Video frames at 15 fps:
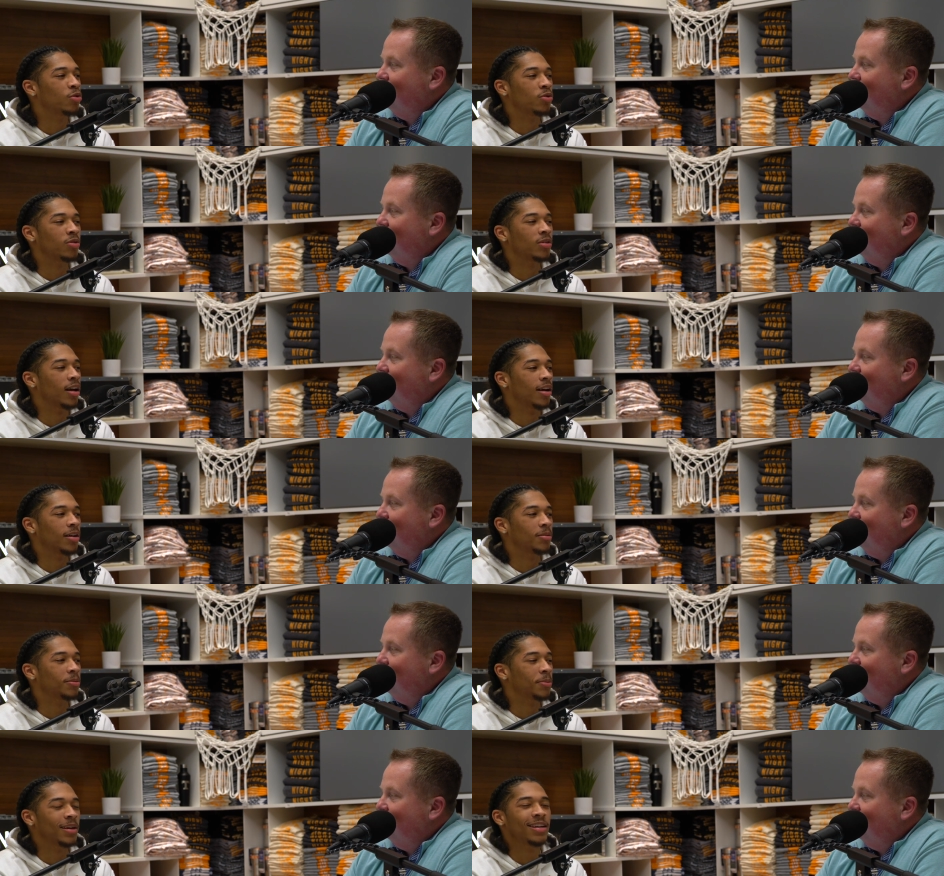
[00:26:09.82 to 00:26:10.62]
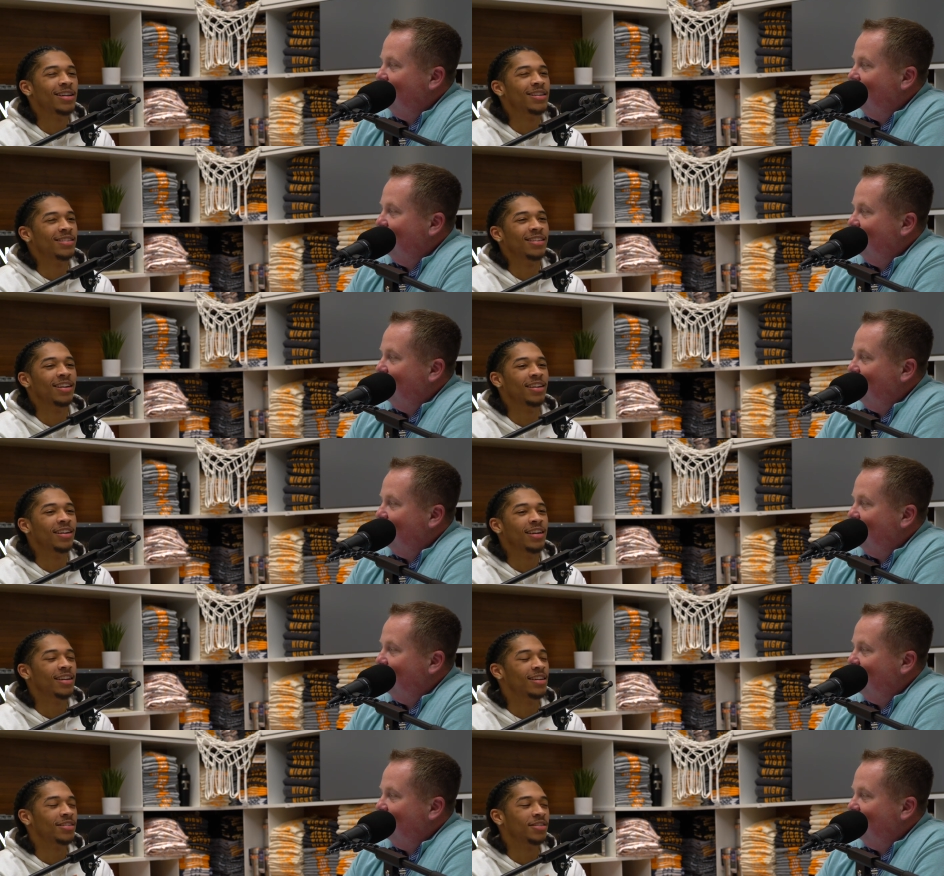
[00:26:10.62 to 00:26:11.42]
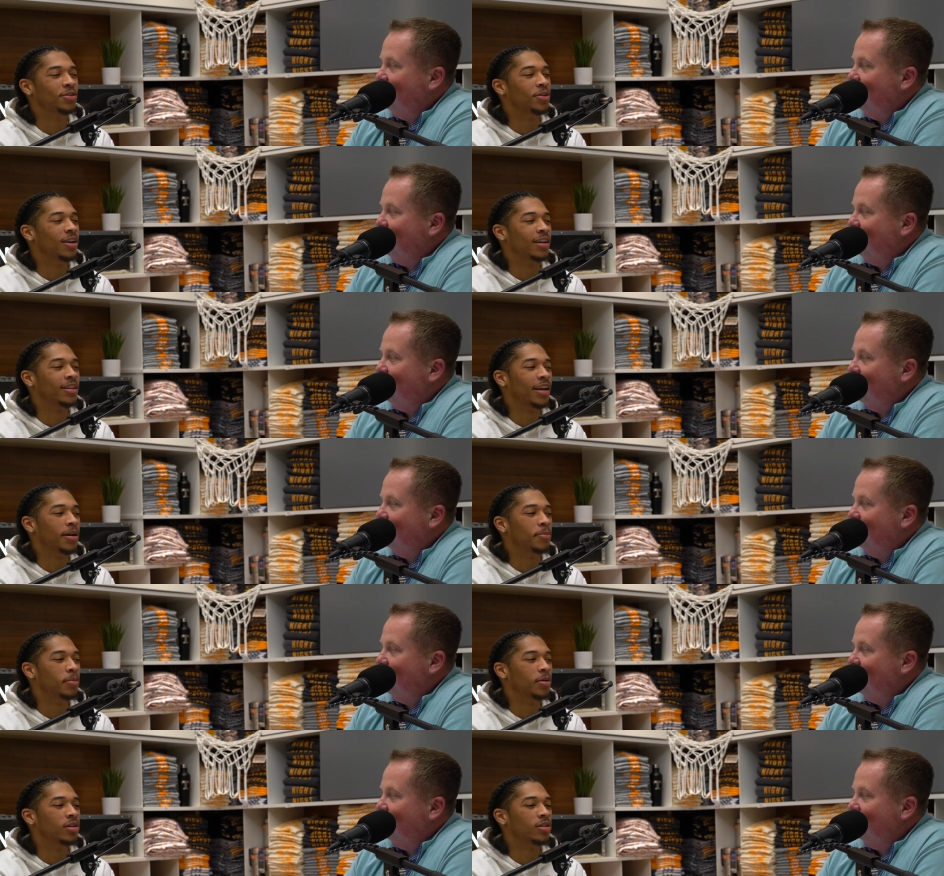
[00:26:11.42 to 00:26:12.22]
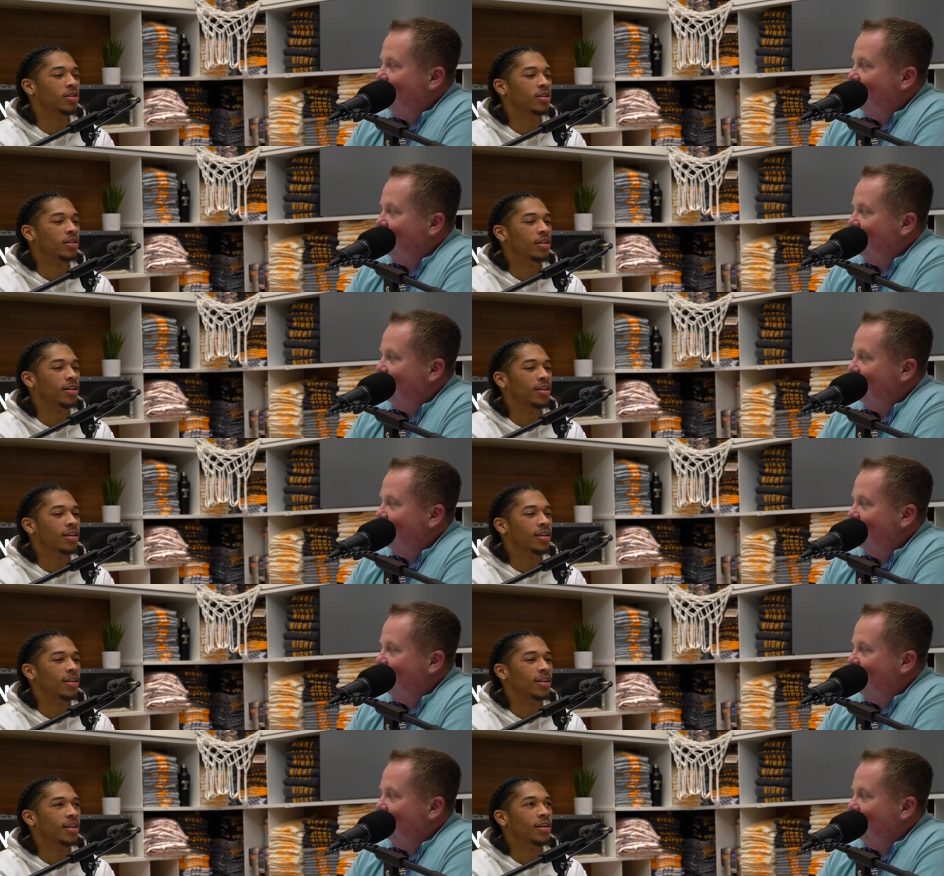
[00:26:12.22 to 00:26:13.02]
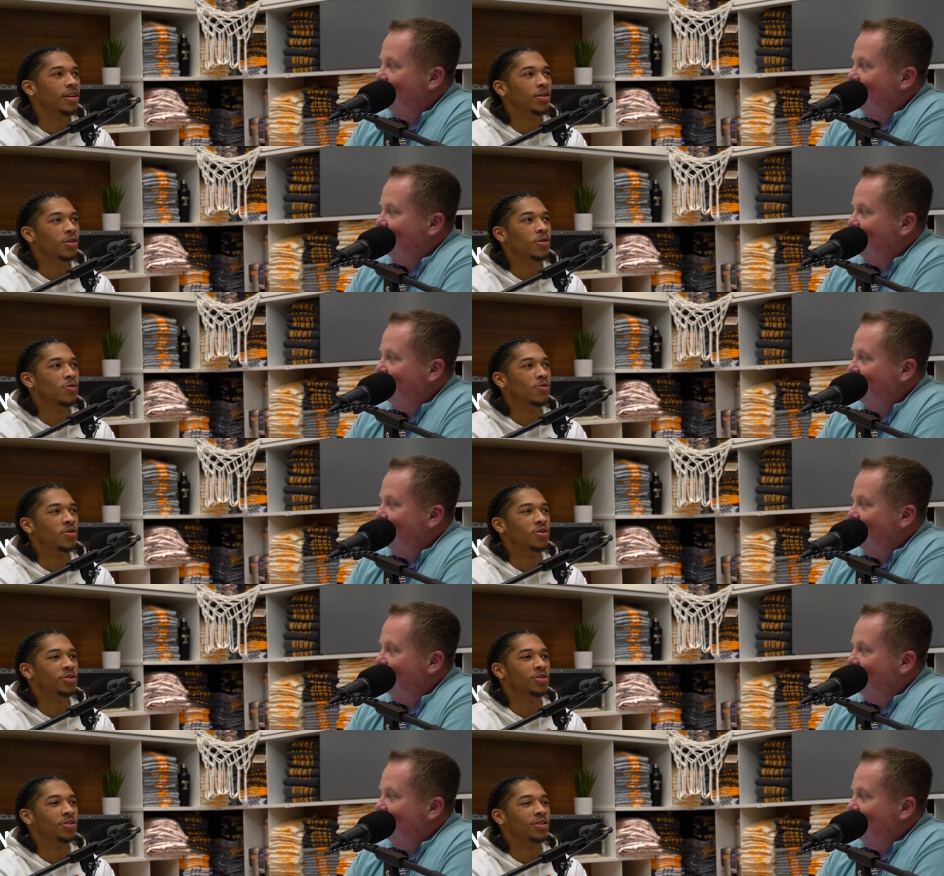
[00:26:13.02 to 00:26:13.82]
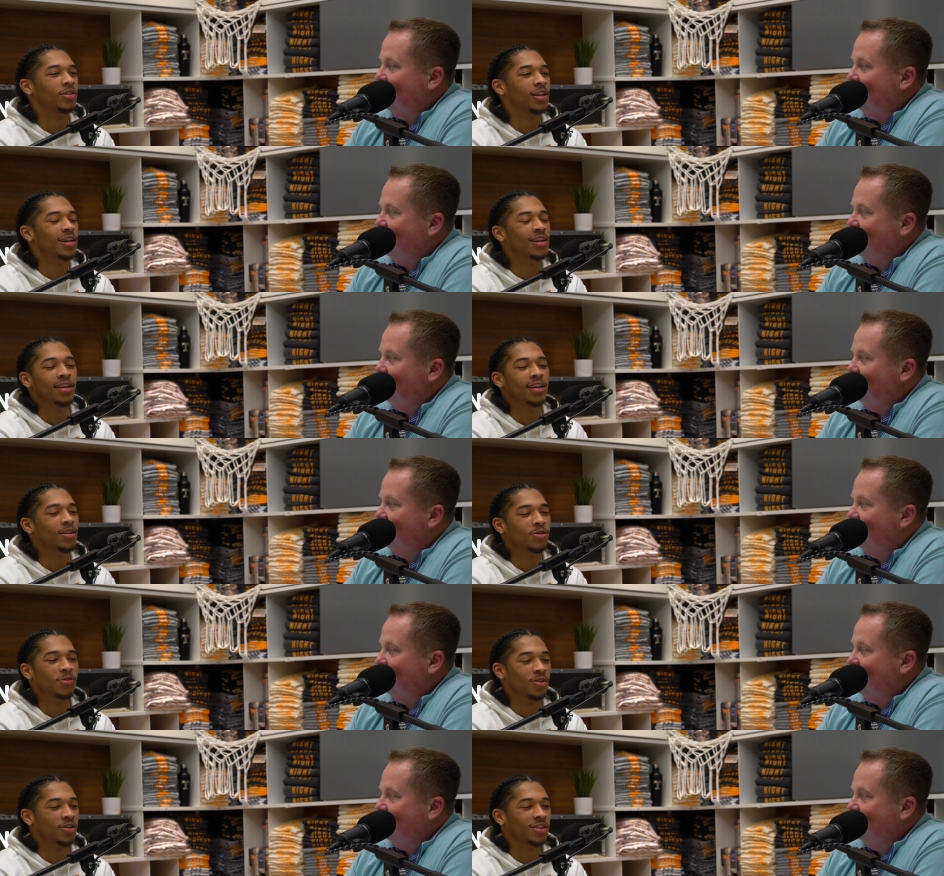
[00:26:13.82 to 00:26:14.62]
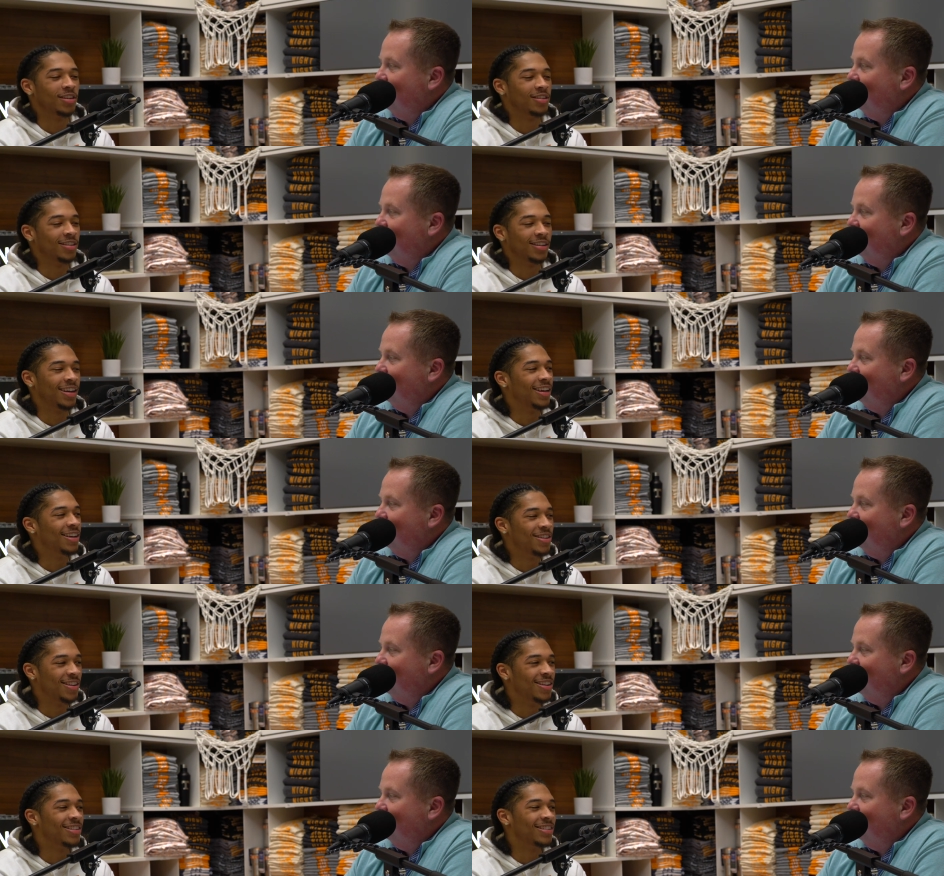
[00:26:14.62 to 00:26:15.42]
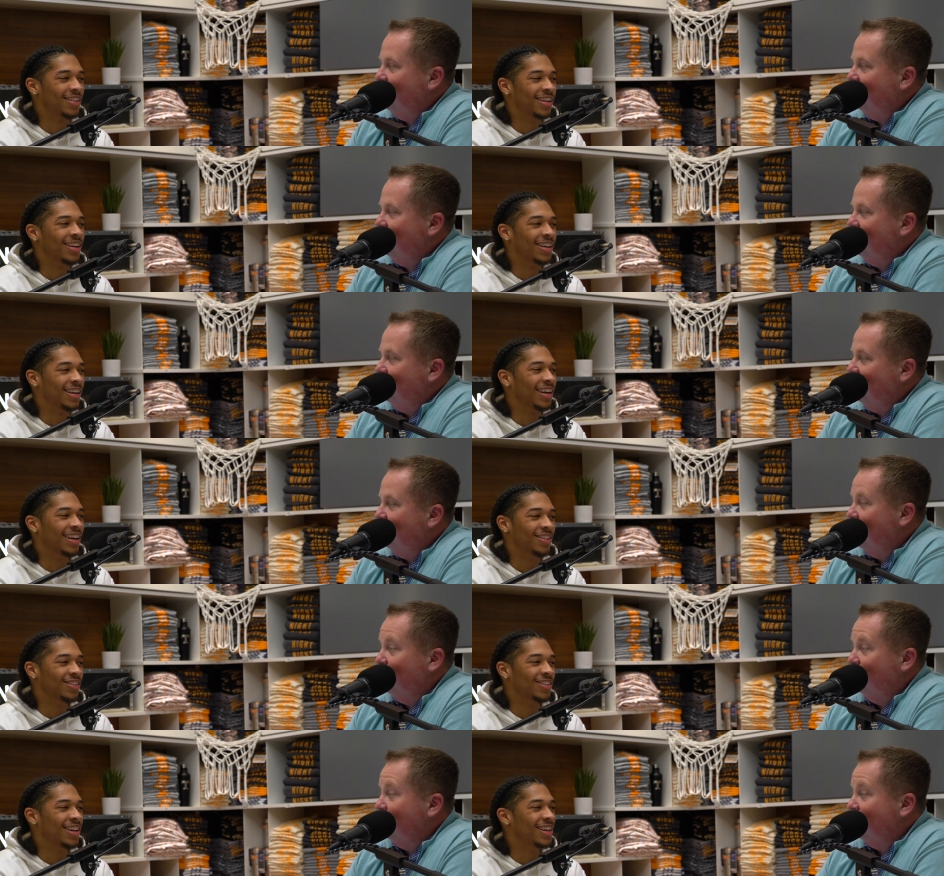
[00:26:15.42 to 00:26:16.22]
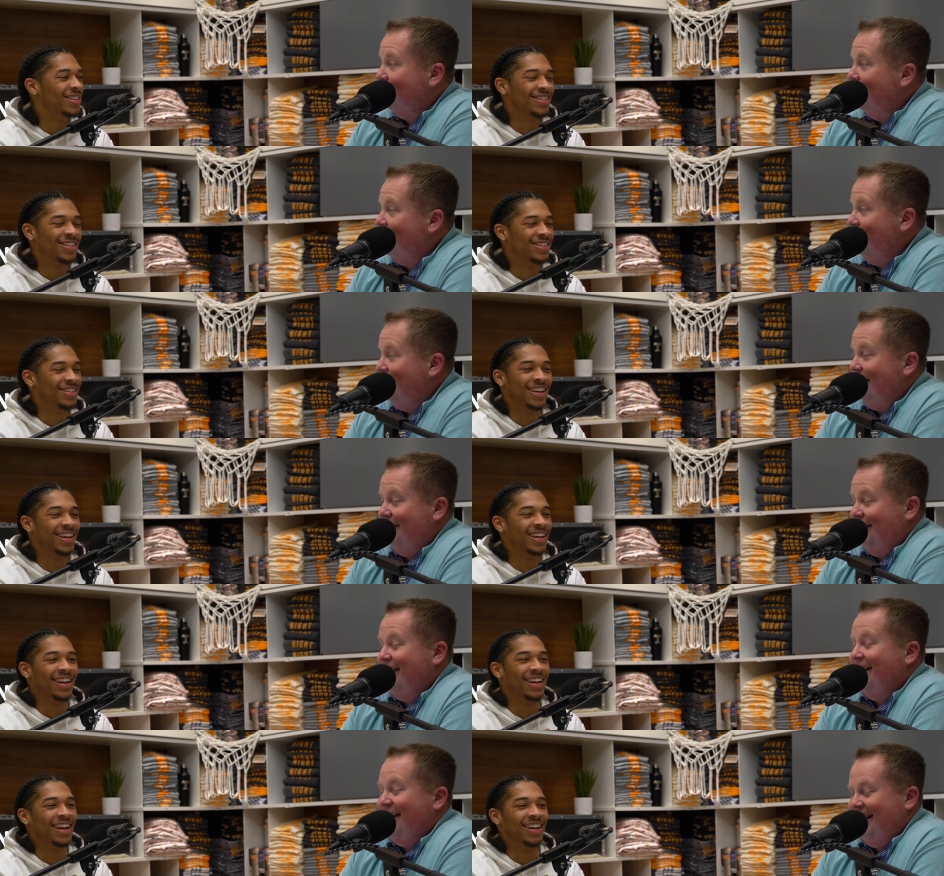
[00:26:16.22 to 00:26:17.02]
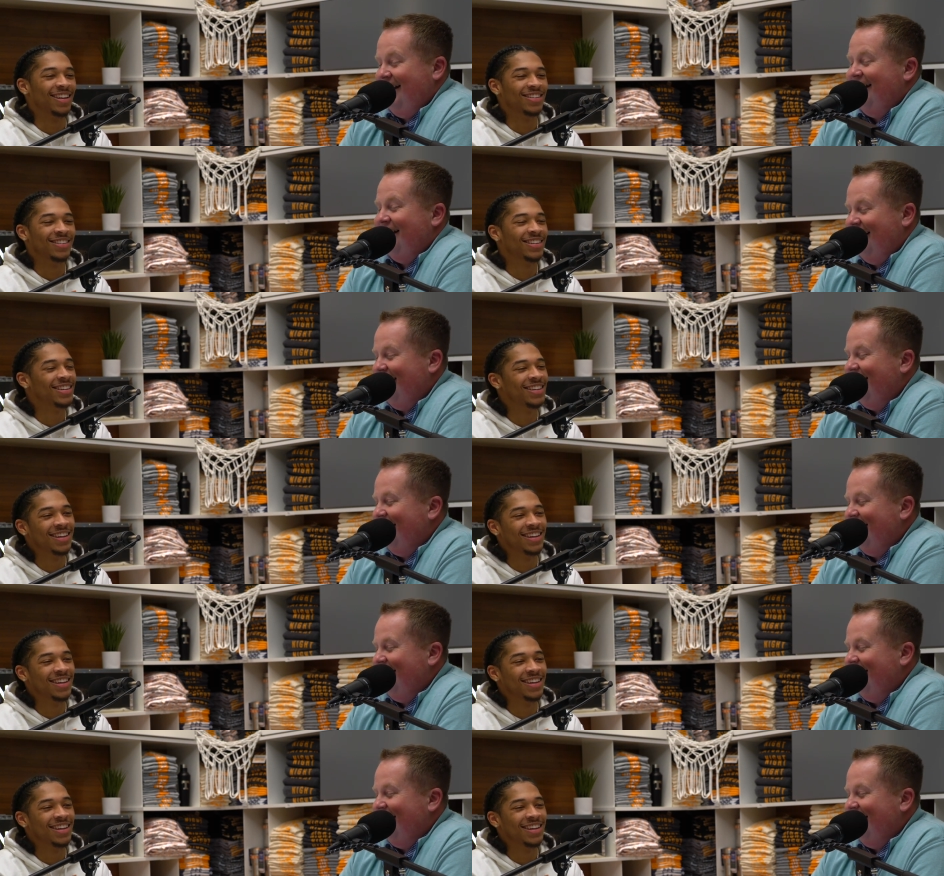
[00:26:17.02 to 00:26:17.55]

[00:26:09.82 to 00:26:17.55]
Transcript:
Speaker 1: two times, but he doesn't do he doesn't do that that much. Uros, he Uros doesn't care. He'll he'll say it in English. he'll just he'll say, it in English. He, does, he